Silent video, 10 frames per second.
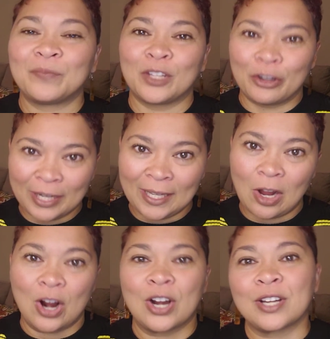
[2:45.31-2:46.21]
green
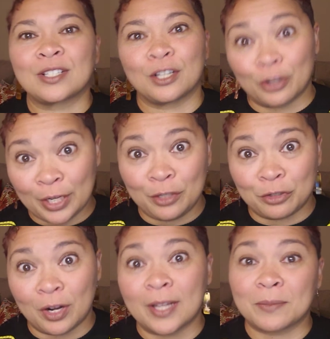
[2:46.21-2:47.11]
cars, green
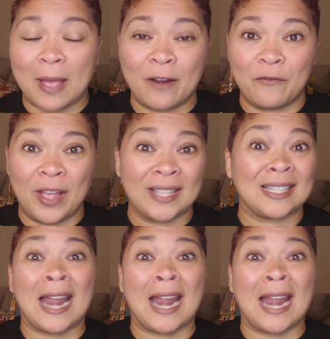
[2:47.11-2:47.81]
trucks manifest.